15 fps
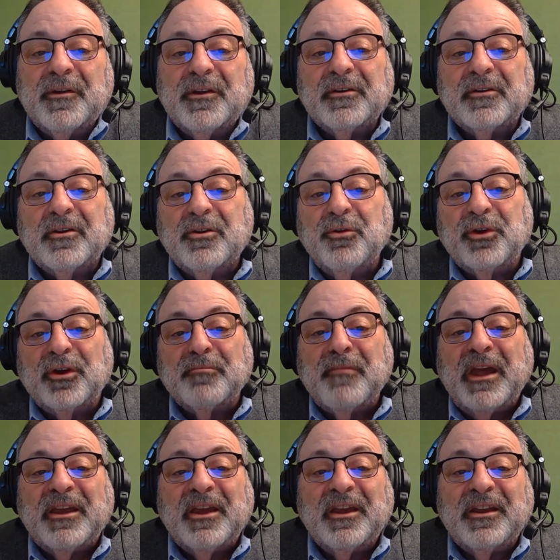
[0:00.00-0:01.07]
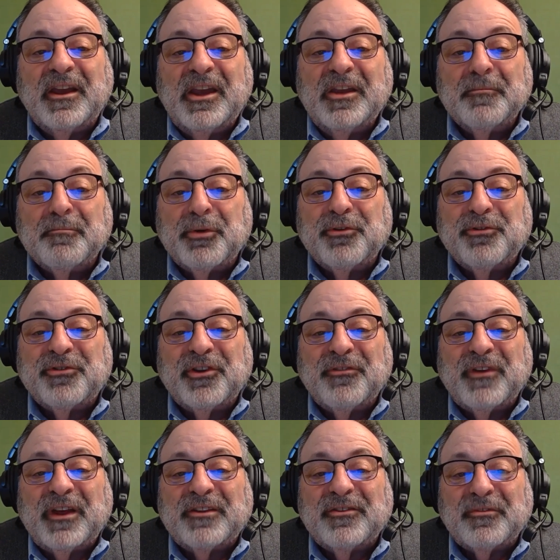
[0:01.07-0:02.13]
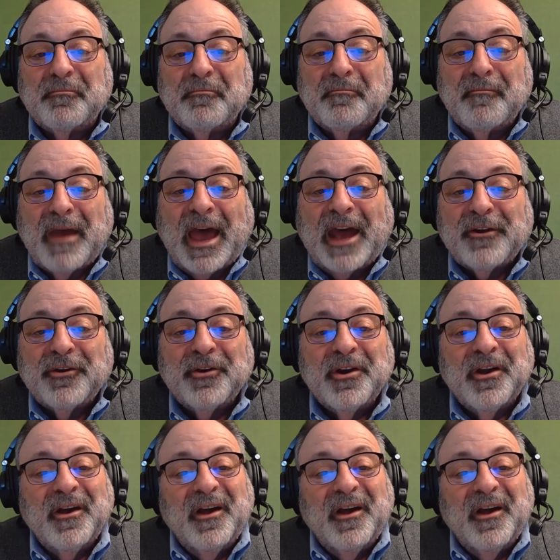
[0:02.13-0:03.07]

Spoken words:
including making in-person events matter,